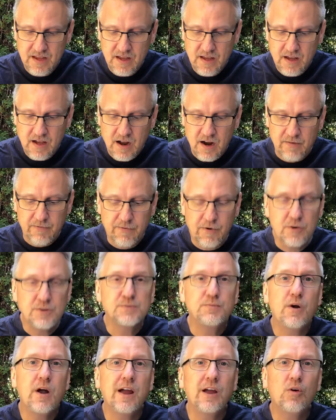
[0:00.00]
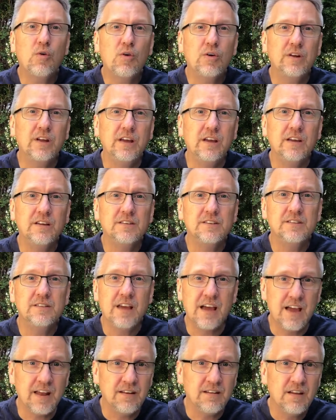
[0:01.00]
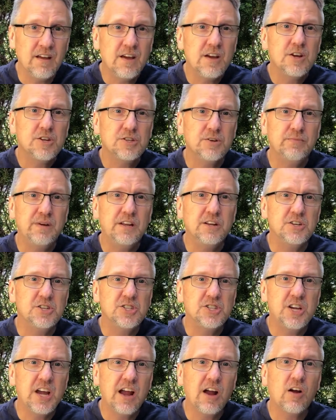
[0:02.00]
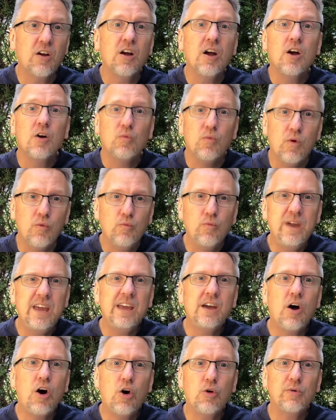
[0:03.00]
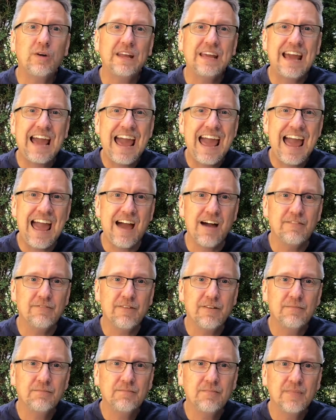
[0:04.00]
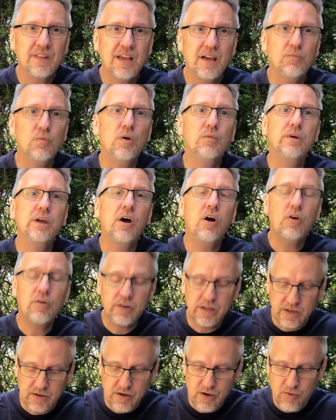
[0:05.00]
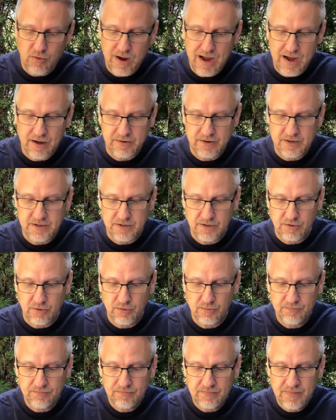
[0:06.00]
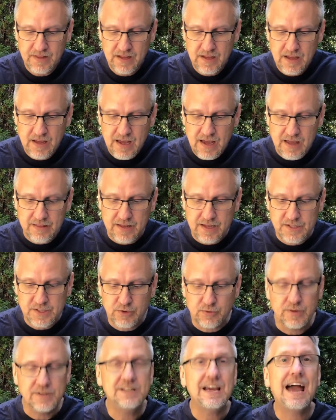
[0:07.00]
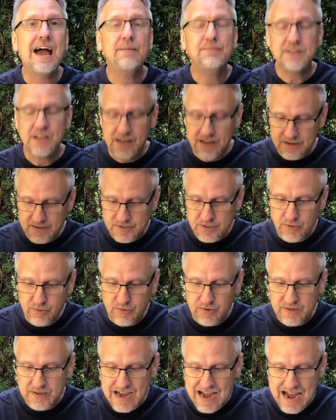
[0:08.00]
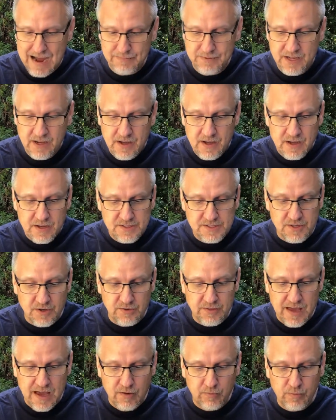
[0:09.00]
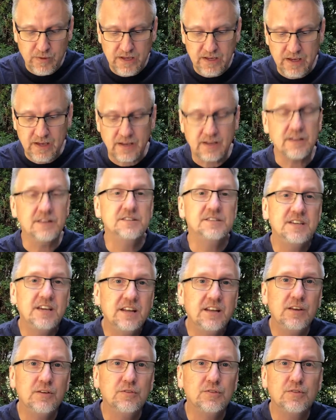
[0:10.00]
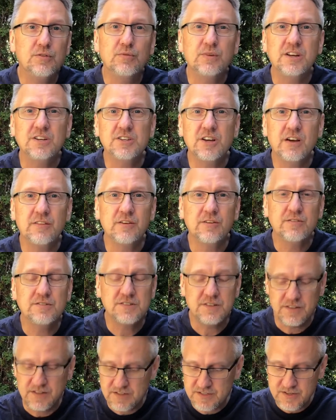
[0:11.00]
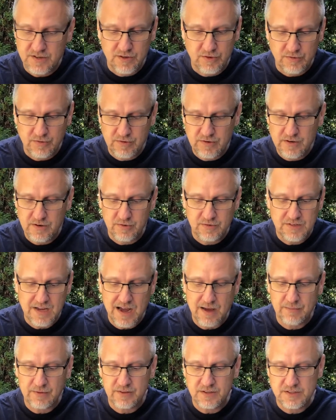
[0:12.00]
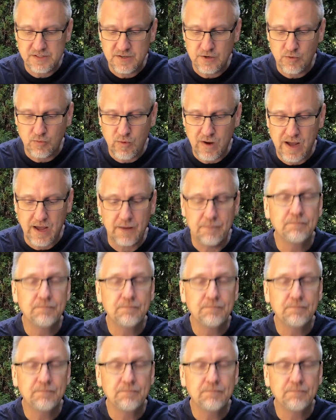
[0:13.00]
Our first priority, then, should be to share what we already have and what we already know how to do, and then to adapt and to adopt so that we can continue to reach others in this new time, in this new way.